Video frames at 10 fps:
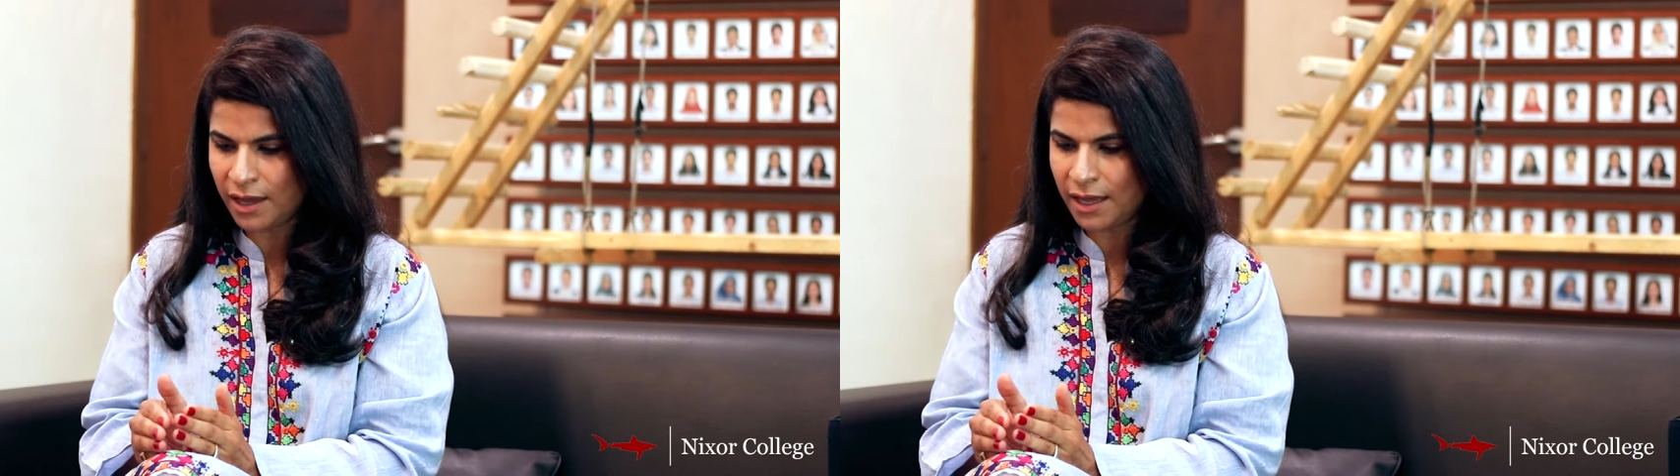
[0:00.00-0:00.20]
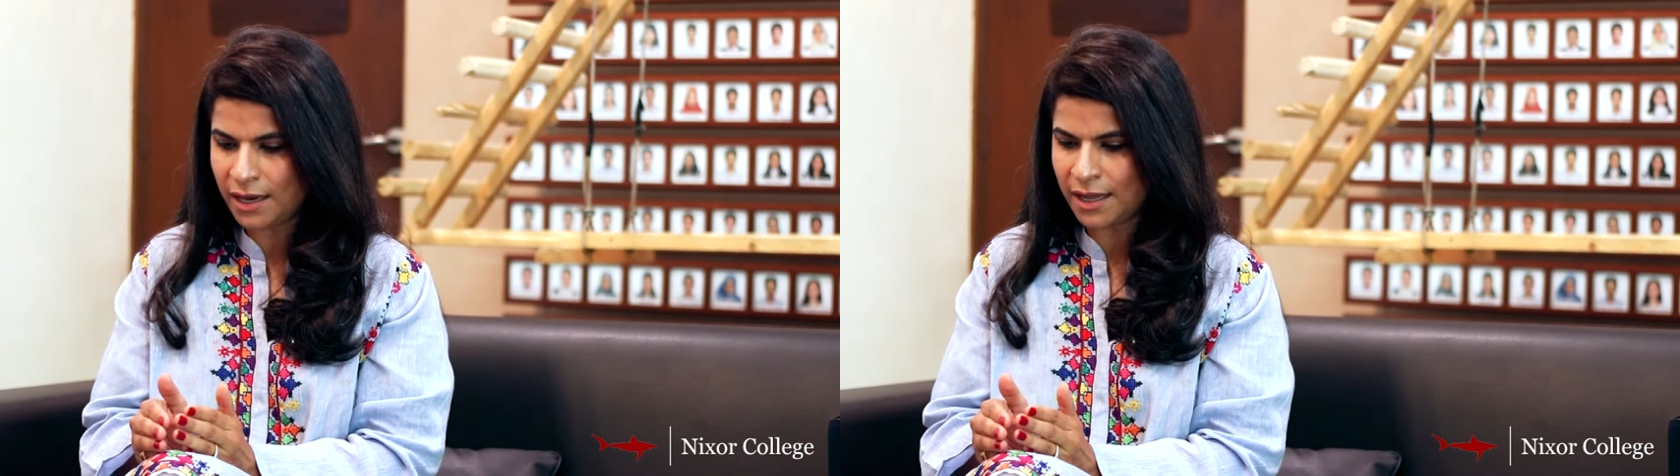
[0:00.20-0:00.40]

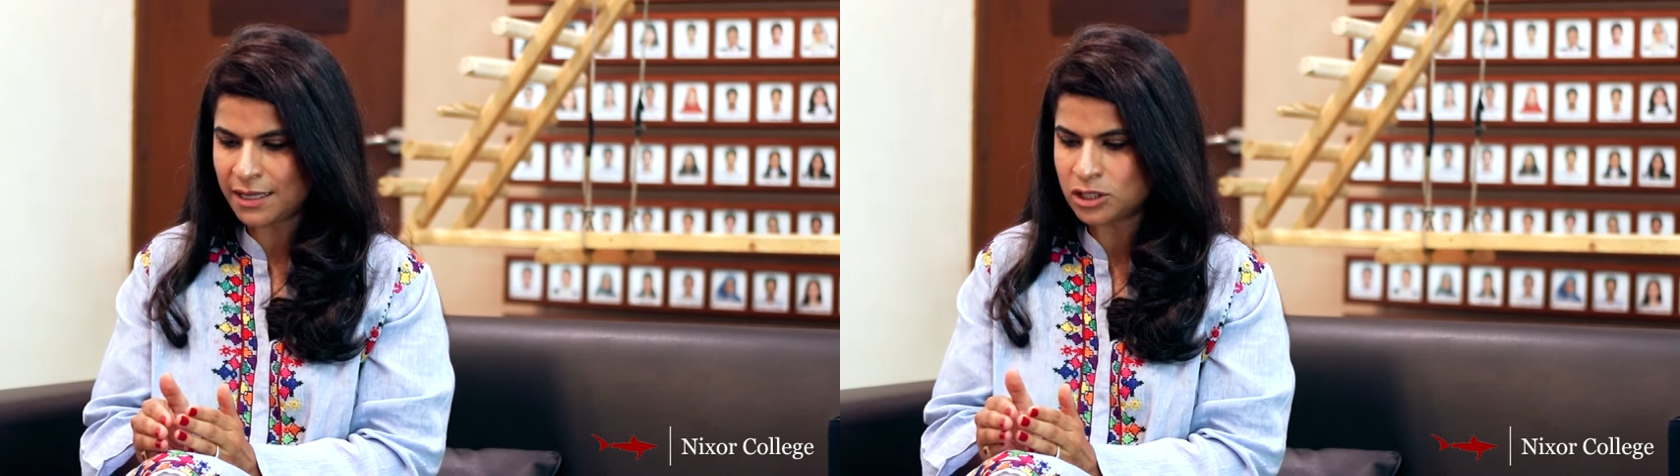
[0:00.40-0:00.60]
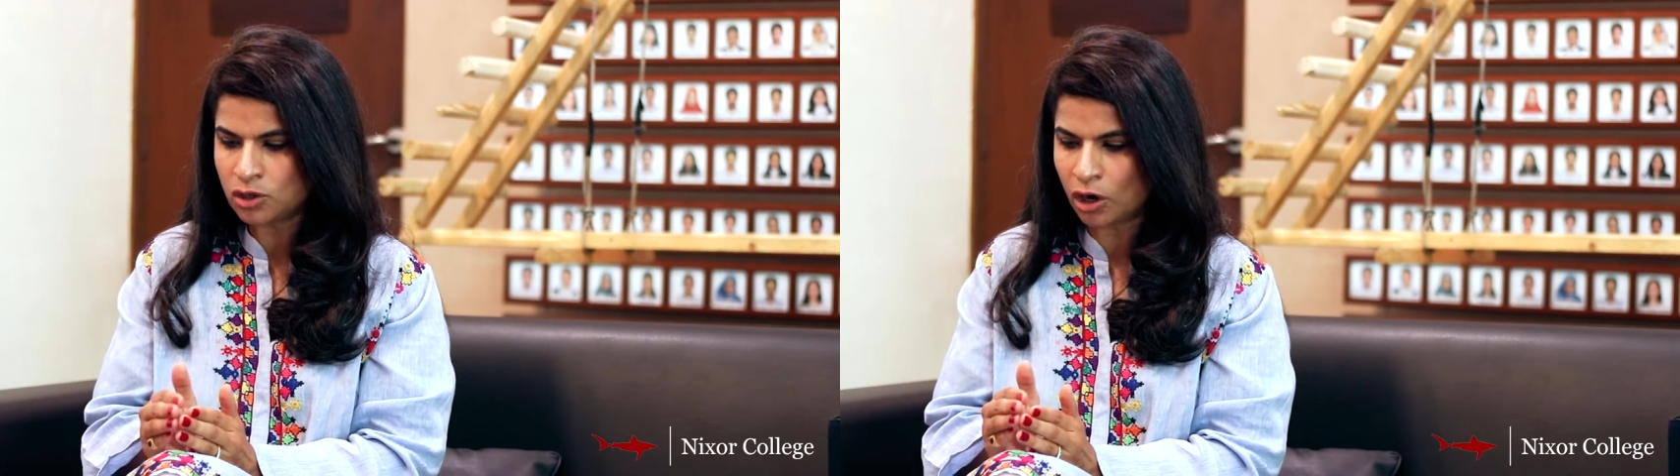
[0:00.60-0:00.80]
in
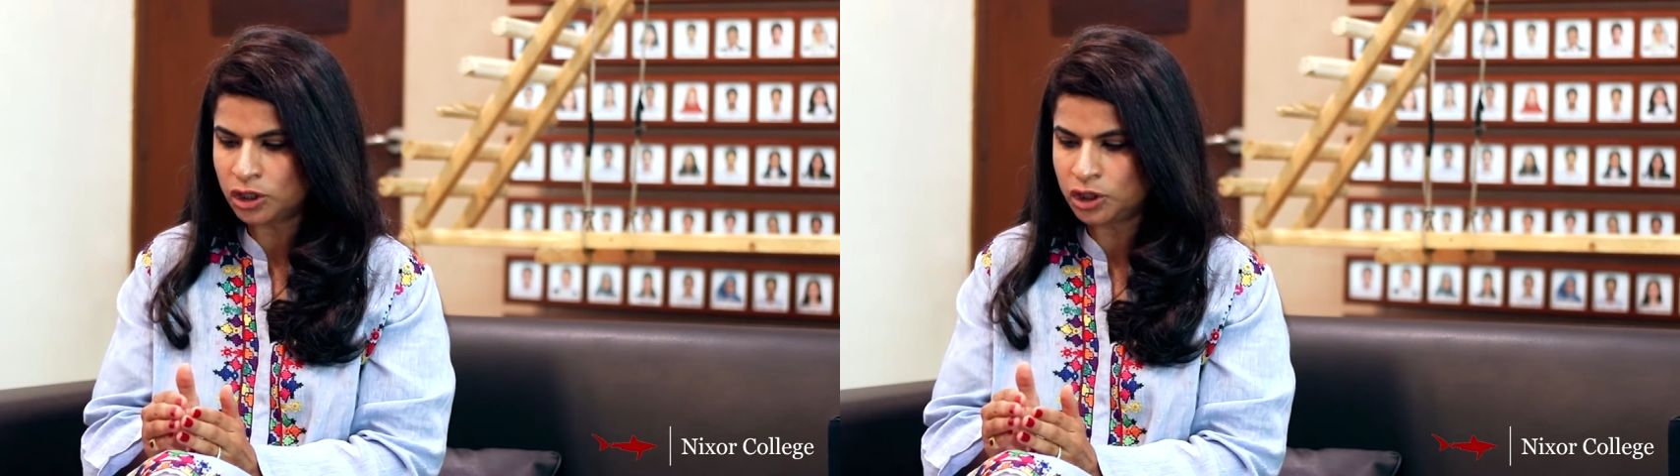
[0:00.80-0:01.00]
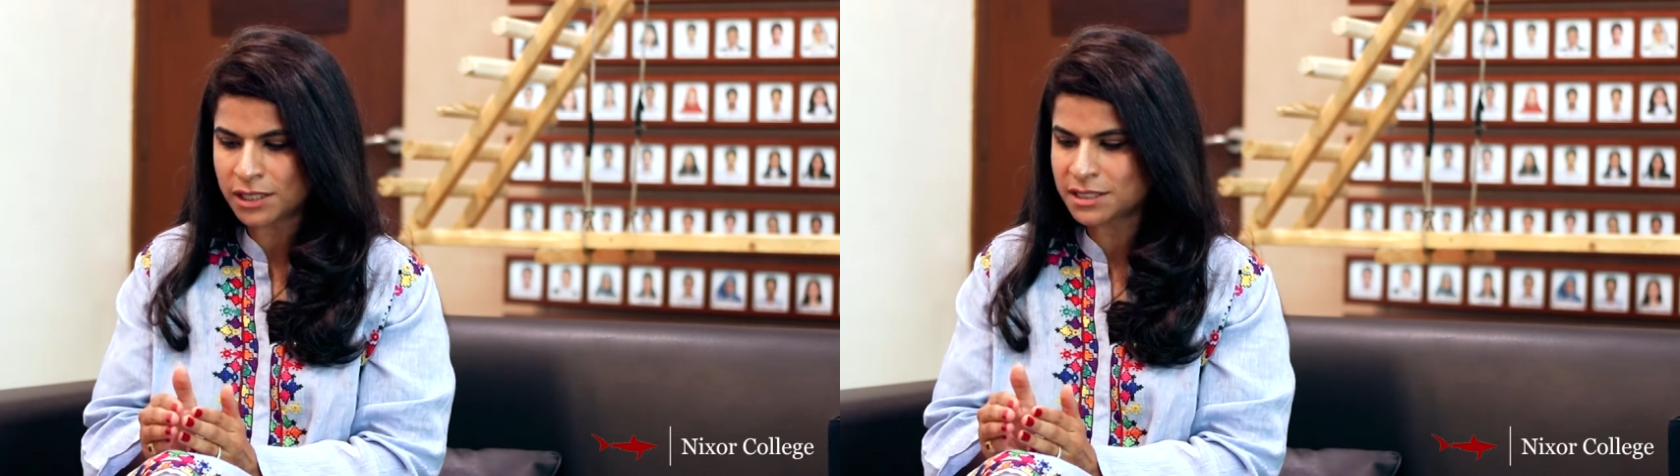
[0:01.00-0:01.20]
is
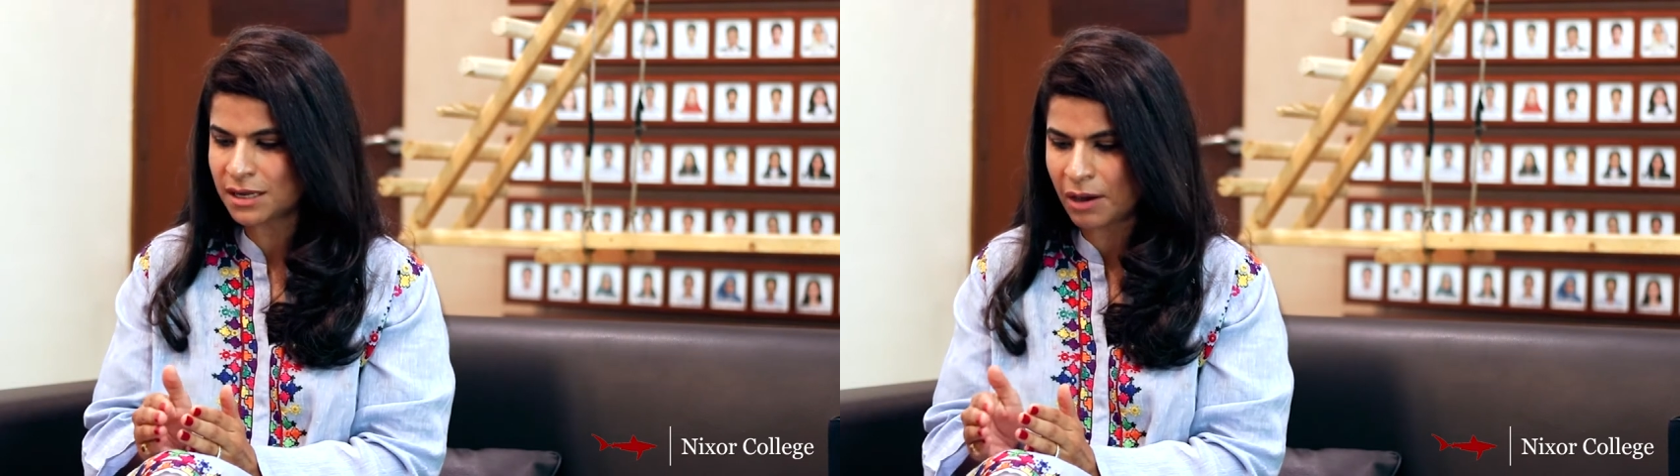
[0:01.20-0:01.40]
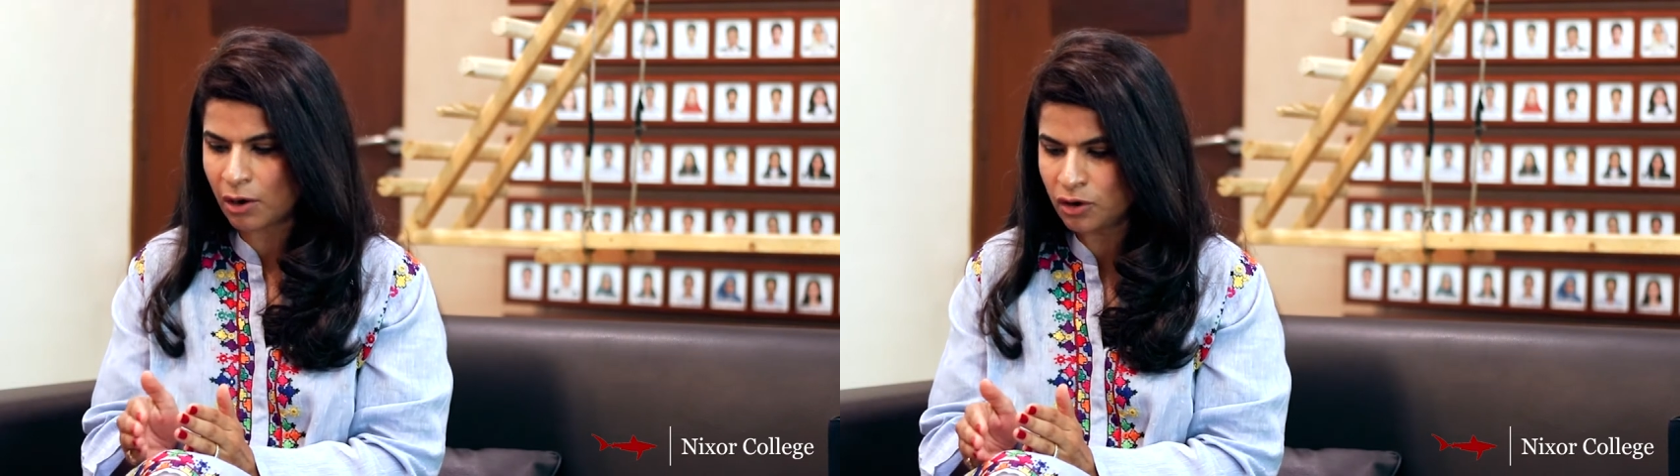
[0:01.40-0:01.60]
not just
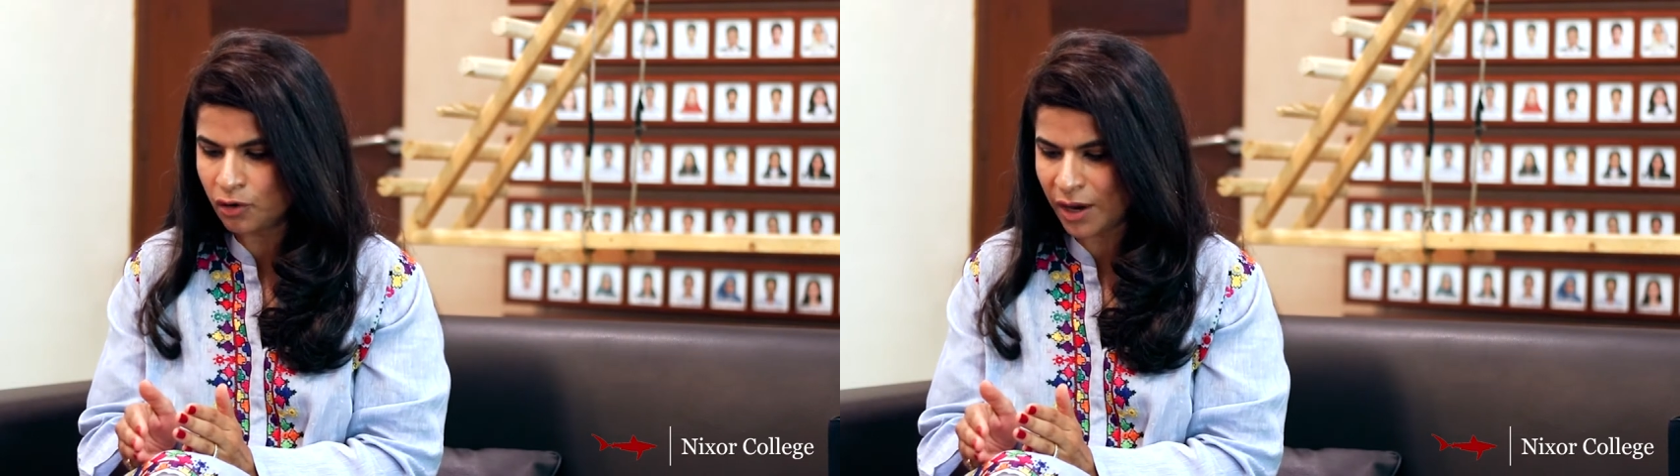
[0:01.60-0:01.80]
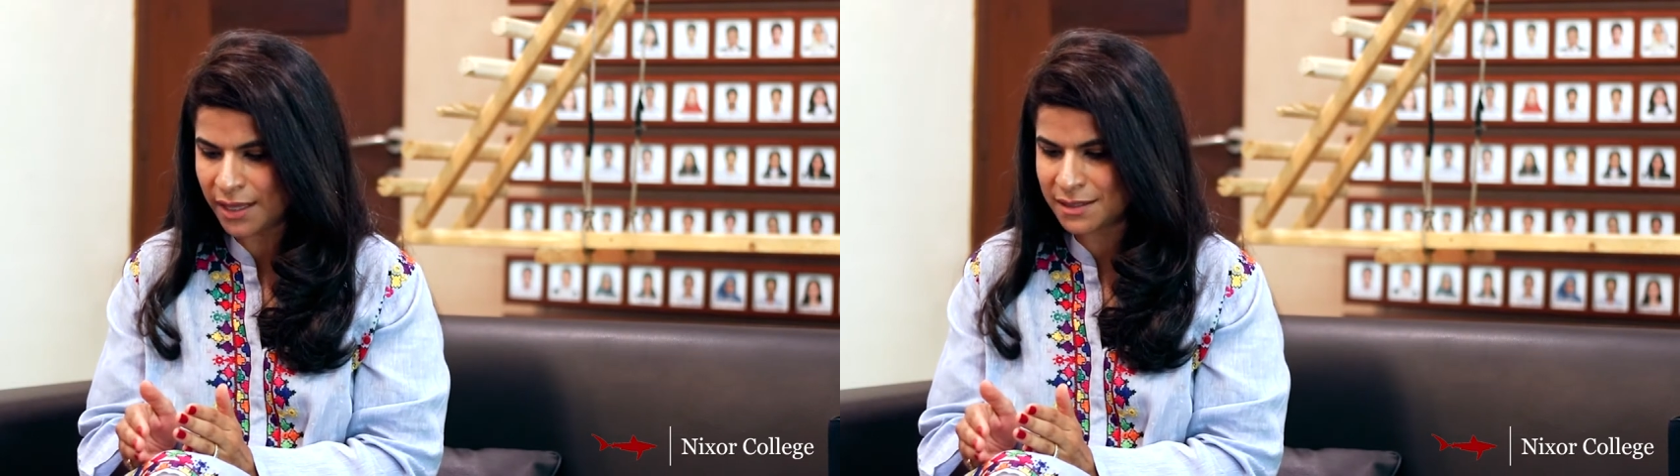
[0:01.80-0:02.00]
about
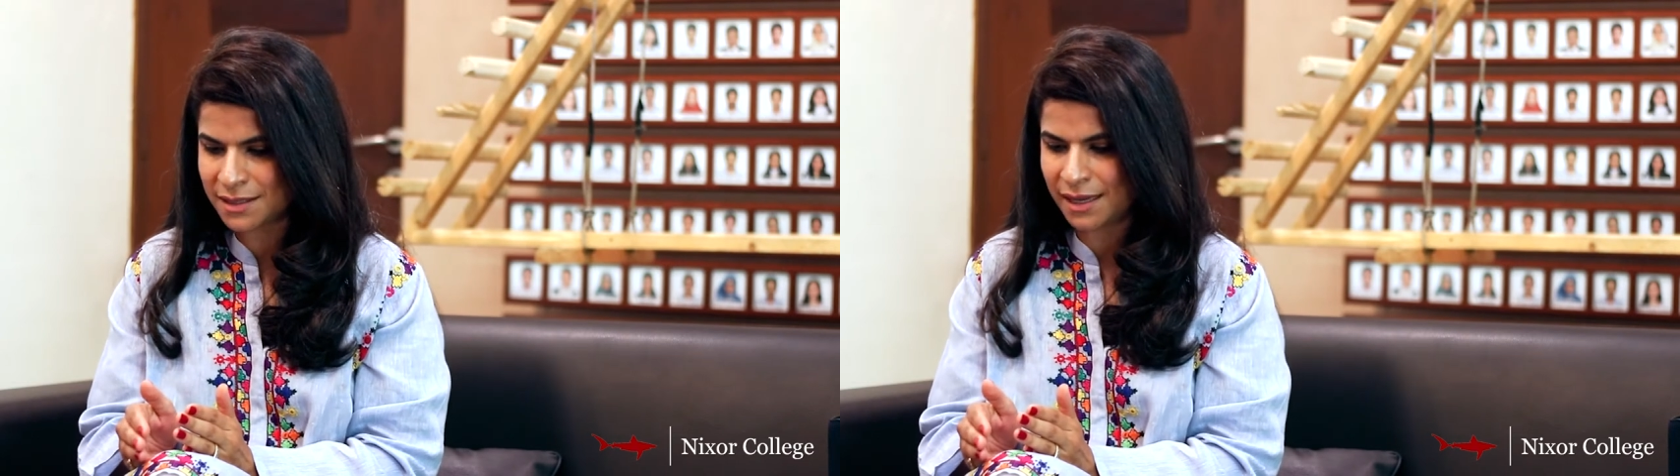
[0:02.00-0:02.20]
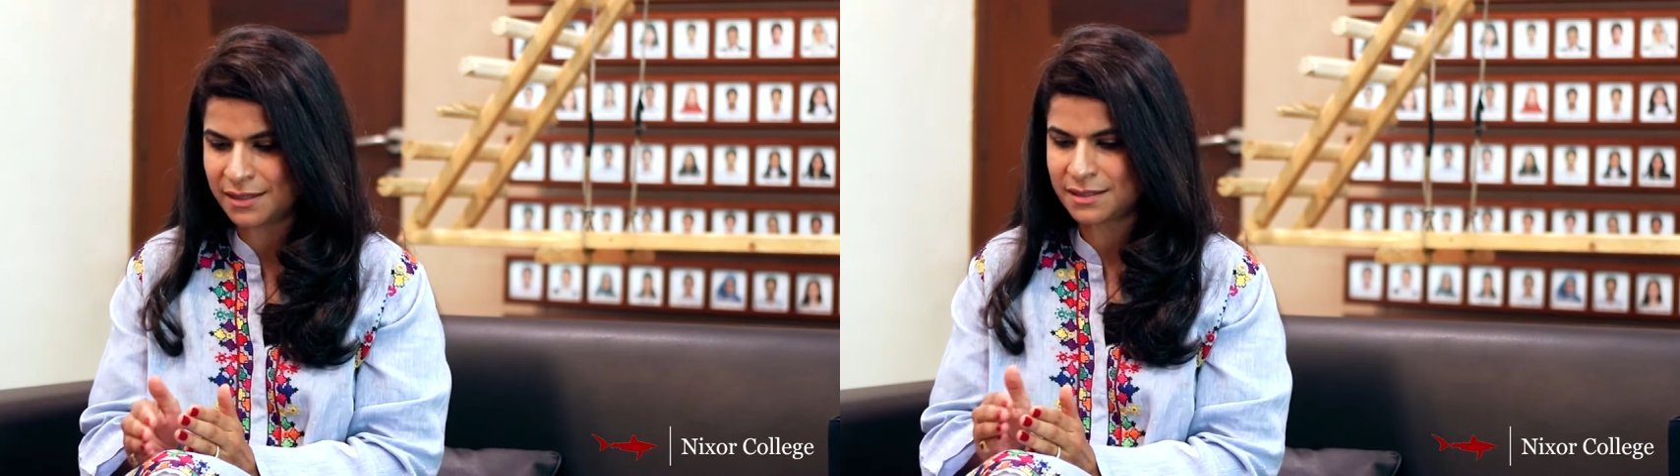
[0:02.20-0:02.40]
grades,
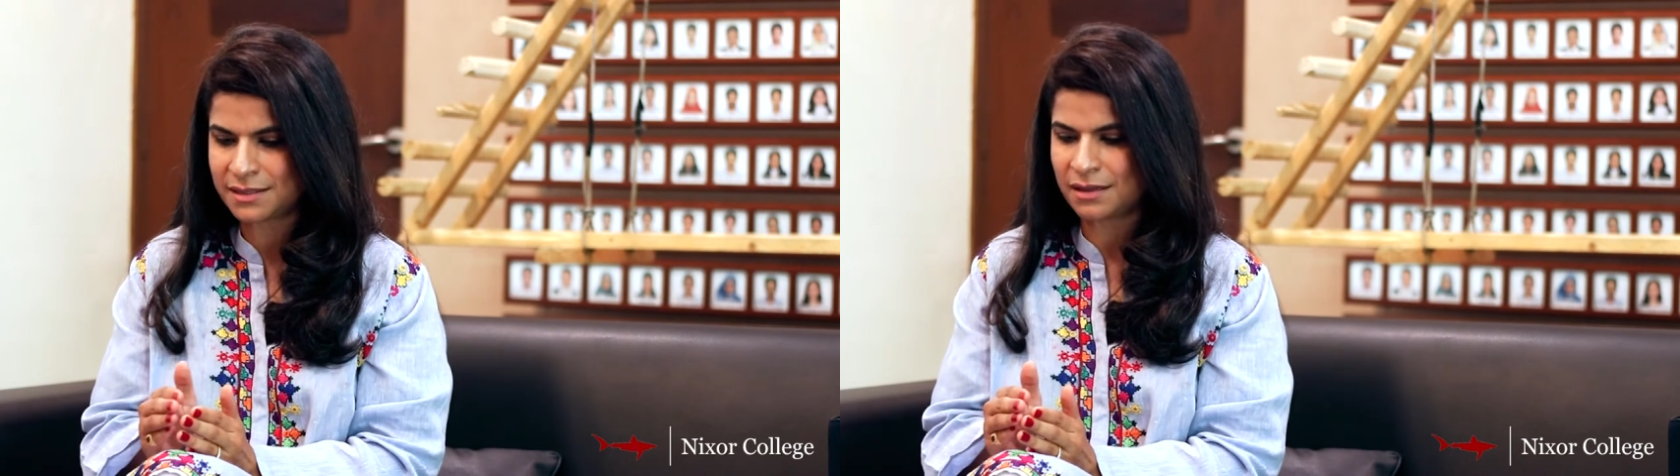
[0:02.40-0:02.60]
it's